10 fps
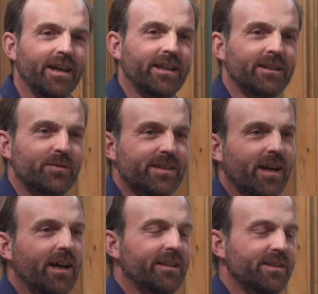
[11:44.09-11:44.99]
And we
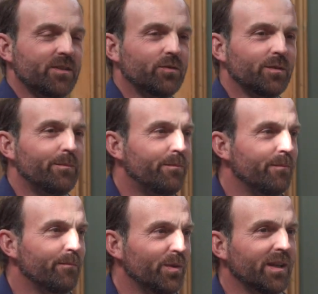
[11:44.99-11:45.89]
saw it, this old
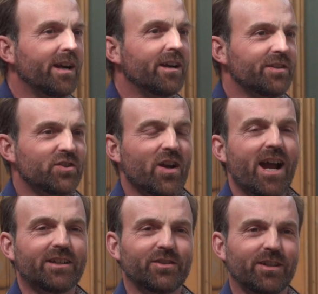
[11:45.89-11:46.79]
Polaris
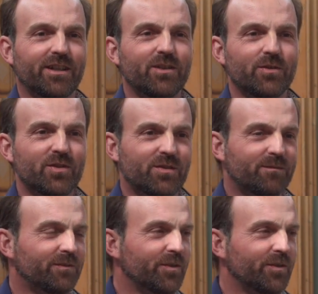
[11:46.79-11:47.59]
tractor, a huge,